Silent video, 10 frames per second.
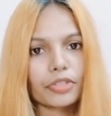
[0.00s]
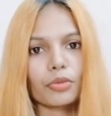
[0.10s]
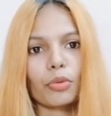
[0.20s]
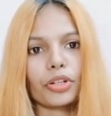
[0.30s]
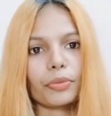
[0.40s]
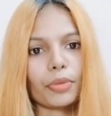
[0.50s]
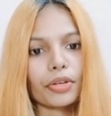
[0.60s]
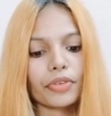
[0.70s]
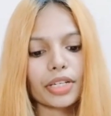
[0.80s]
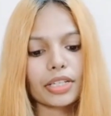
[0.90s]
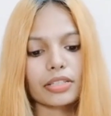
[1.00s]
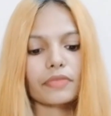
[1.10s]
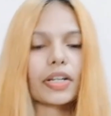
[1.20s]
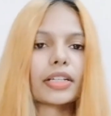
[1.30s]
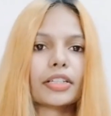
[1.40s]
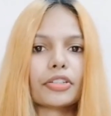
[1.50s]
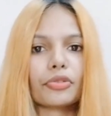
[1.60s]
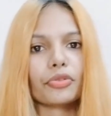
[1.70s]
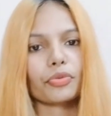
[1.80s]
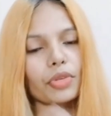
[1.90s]
So modern period is divided into
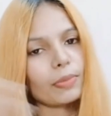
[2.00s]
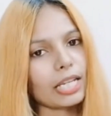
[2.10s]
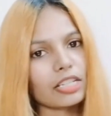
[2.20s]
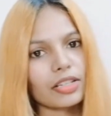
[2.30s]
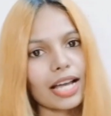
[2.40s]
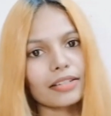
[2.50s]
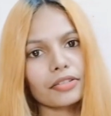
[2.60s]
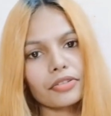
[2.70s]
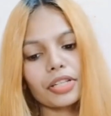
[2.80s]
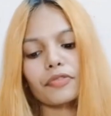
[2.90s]
three major categories.